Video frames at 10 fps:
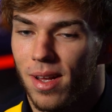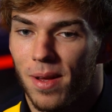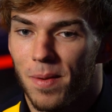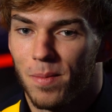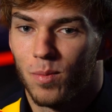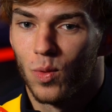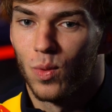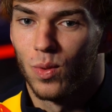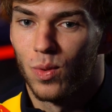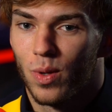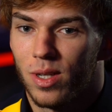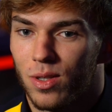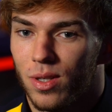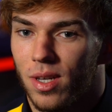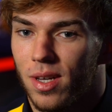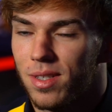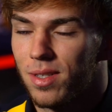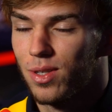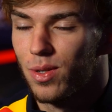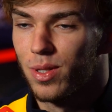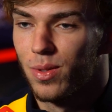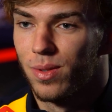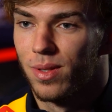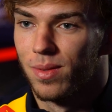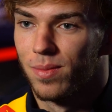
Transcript: um, to, to enjoy uh, such a result.